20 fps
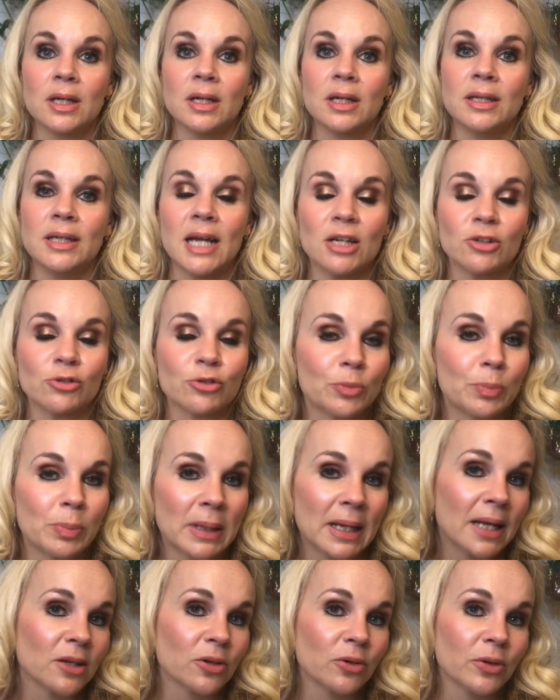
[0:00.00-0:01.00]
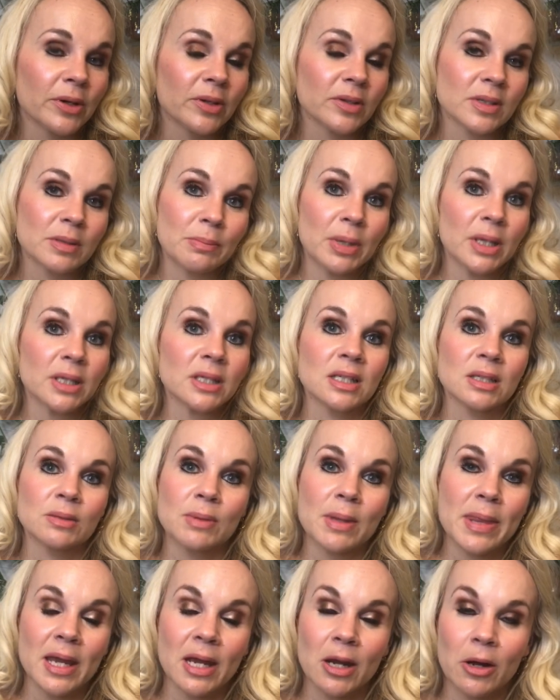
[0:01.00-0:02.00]
natural plant oils and butters
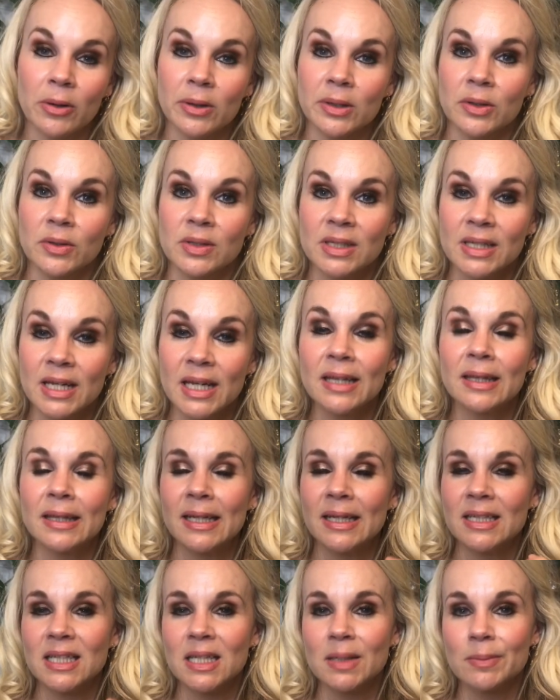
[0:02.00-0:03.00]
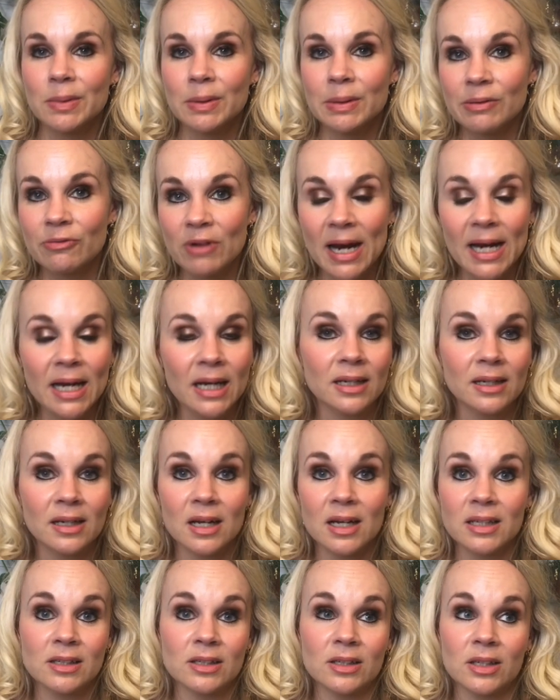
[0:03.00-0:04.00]
when they go on your skin. They seem to be
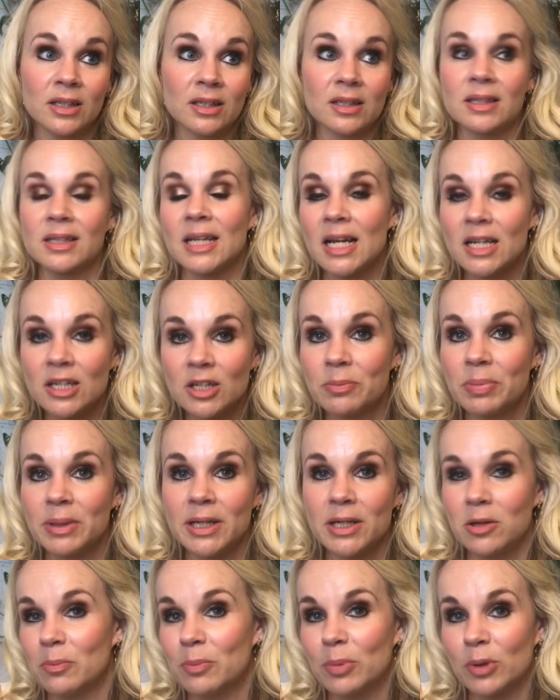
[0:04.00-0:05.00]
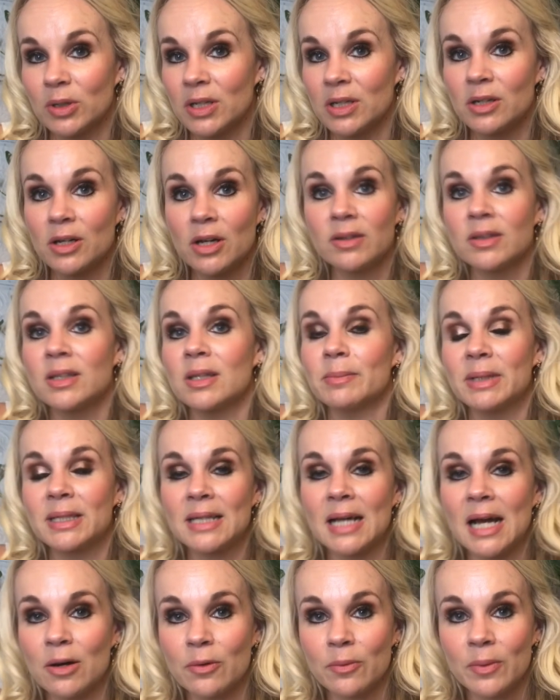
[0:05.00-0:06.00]
recognized. Understandably, your body knows them. It's
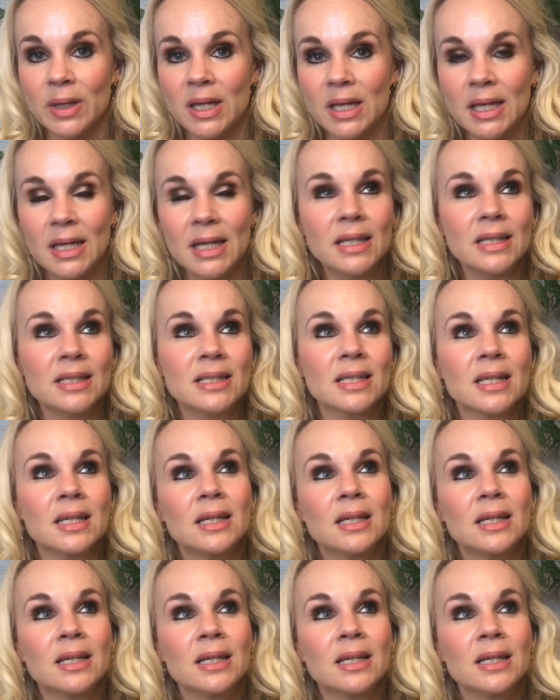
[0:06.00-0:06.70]
how we eat.